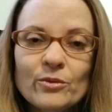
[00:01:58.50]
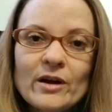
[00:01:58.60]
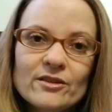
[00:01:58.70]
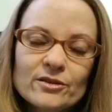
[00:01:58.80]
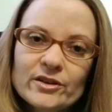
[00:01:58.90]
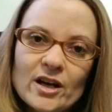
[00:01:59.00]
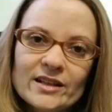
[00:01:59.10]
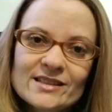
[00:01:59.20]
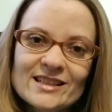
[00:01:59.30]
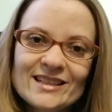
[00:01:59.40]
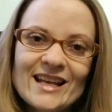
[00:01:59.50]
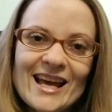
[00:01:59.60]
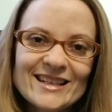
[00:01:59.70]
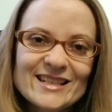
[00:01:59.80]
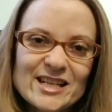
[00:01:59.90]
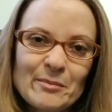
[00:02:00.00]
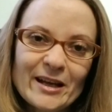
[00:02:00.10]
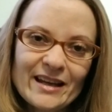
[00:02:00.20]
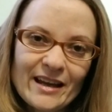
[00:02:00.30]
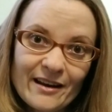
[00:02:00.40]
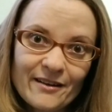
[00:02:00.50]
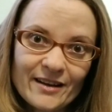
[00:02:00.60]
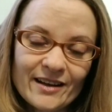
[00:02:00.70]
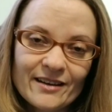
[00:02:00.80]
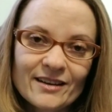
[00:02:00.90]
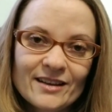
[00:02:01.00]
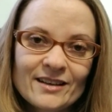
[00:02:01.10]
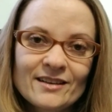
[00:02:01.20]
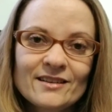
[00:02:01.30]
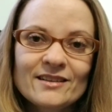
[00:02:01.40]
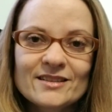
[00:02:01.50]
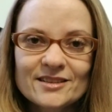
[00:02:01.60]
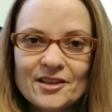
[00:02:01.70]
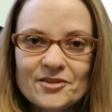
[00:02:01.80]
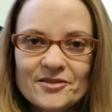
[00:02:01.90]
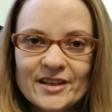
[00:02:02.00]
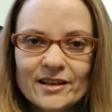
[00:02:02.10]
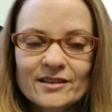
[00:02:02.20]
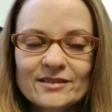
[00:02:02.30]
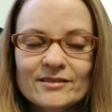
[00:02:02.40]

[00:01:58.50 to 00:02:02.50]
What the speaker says: but whether or not it's an endemic area is another thing.